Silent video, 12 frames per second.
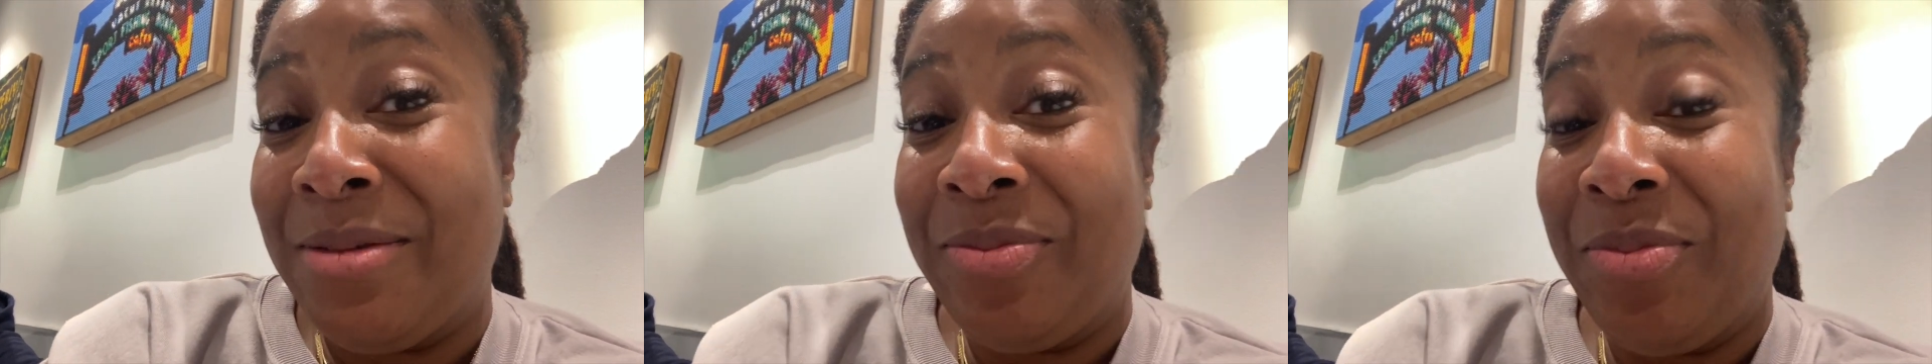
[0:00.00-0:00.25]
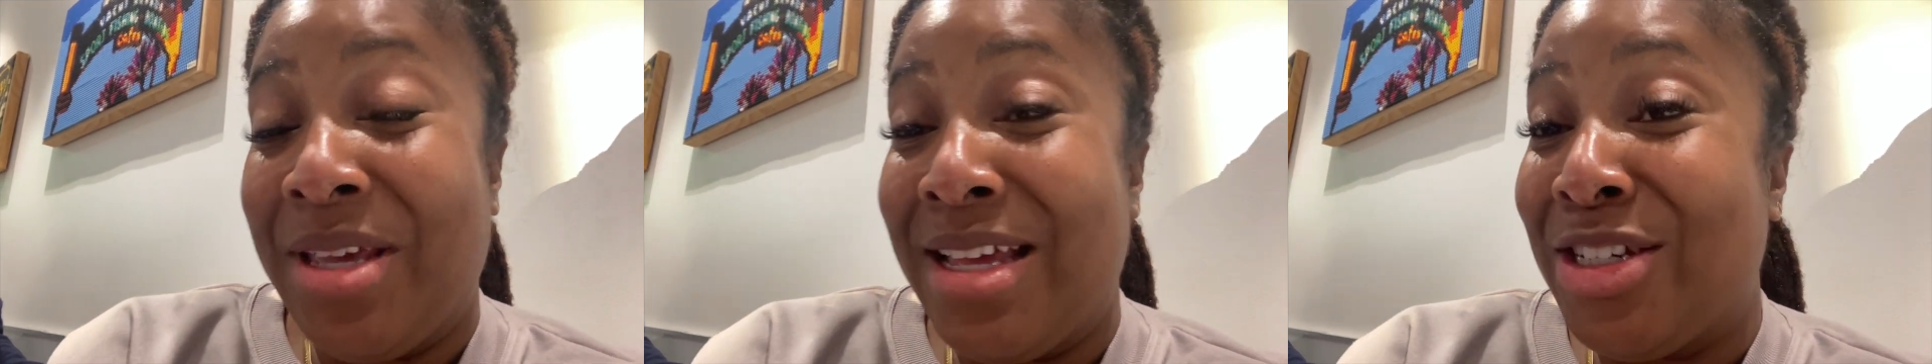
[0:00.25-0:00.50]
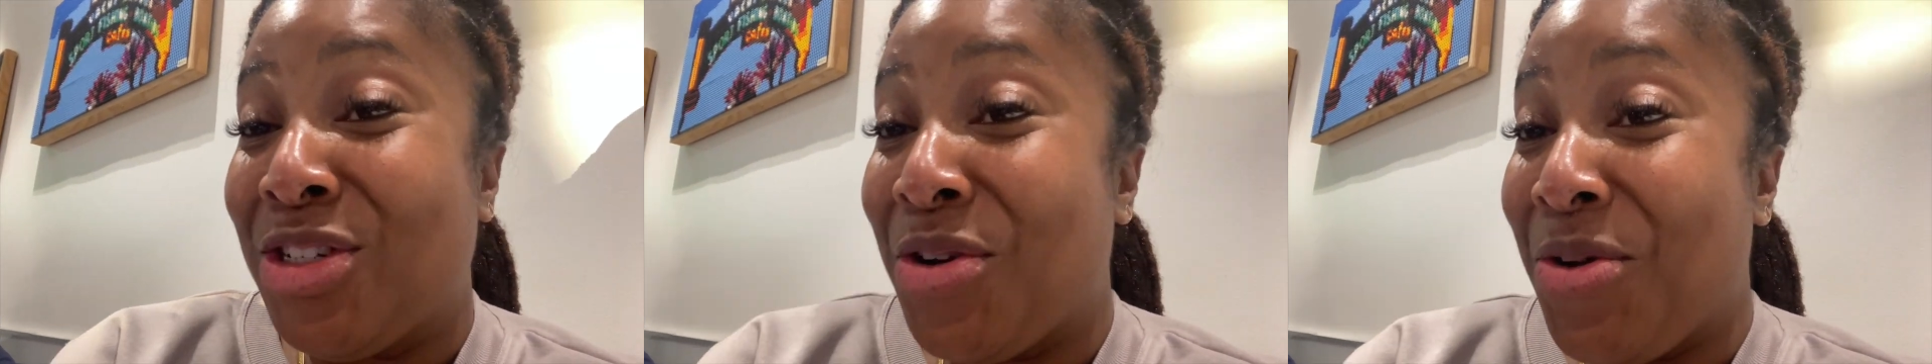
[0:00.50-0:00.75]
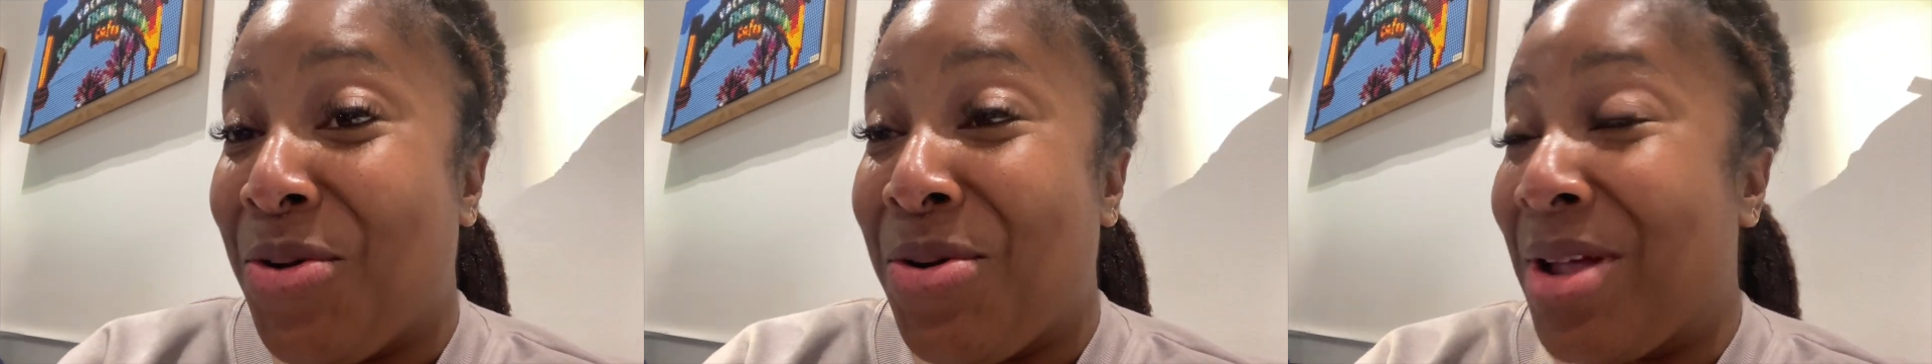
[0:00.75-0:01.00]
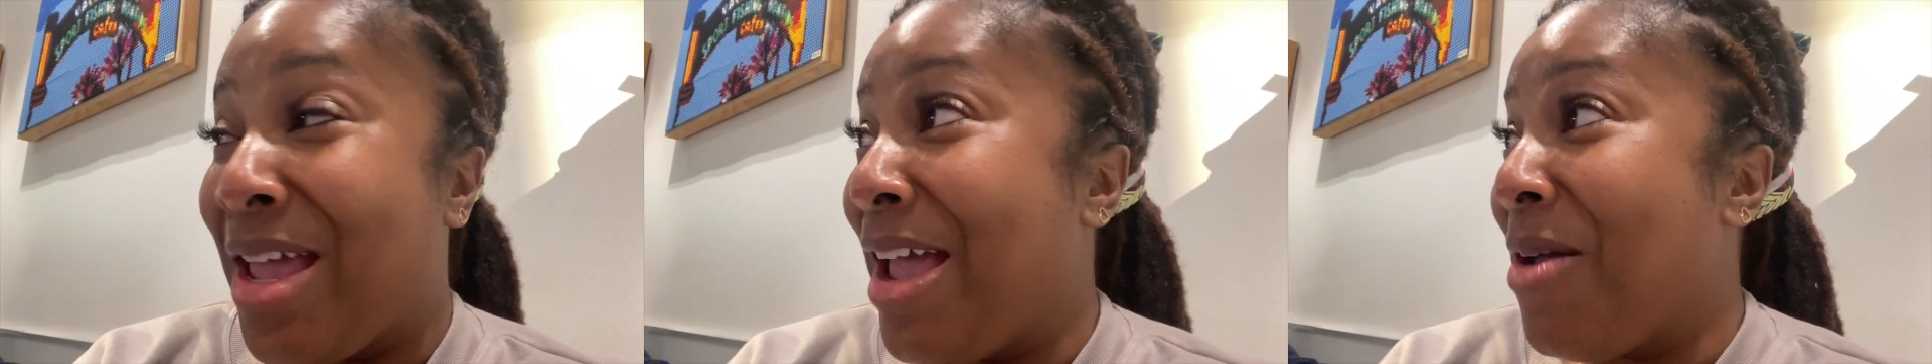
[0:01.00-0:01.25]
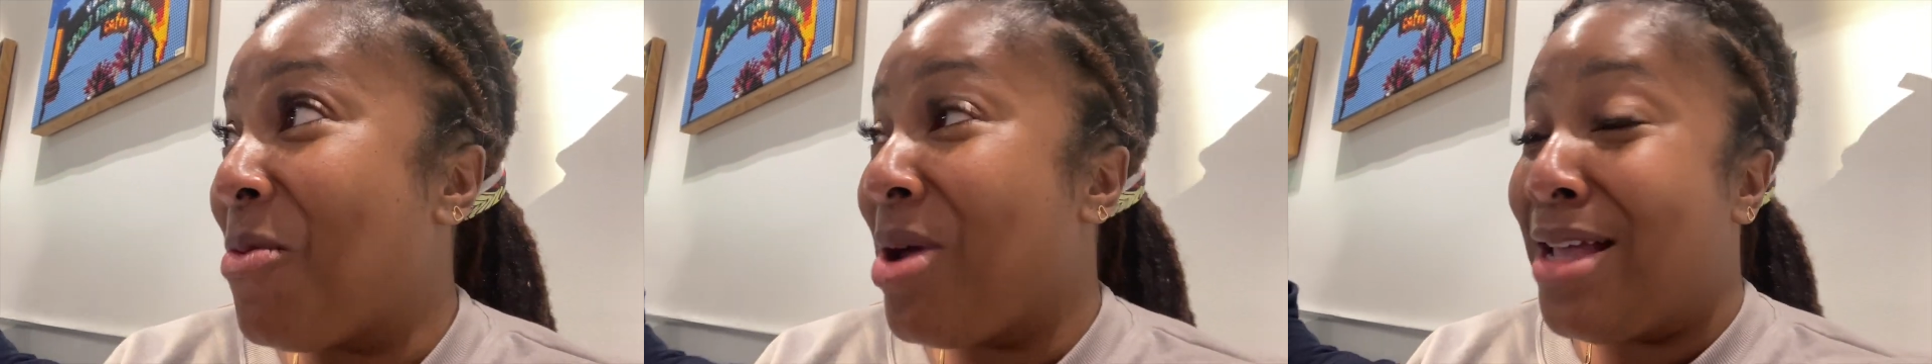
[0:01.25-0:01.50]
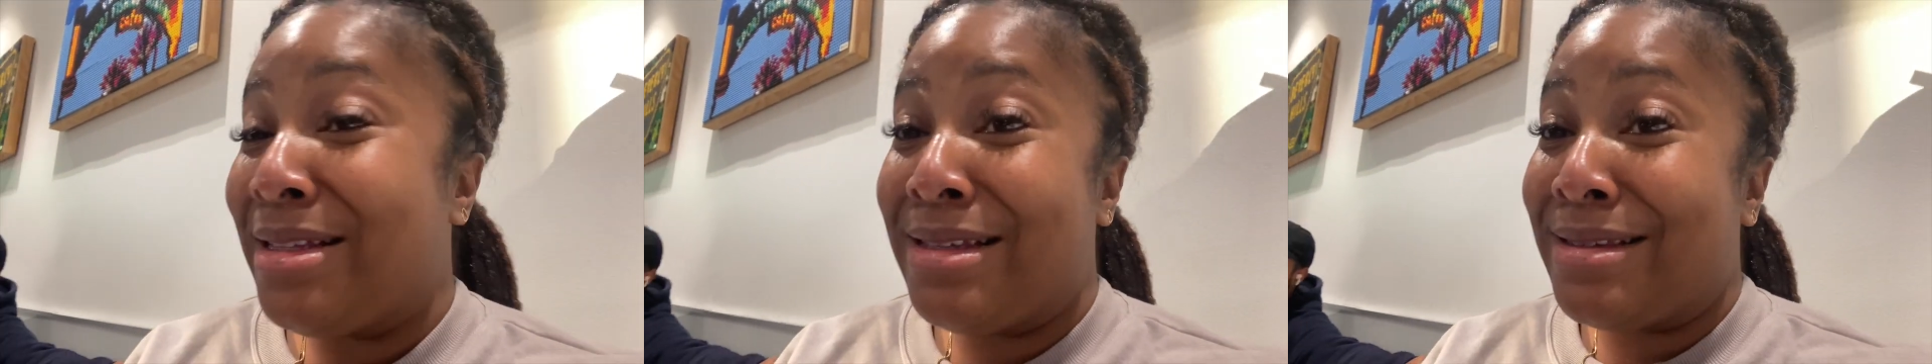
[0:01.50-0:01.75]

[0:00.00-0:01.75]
because your girl can't wait to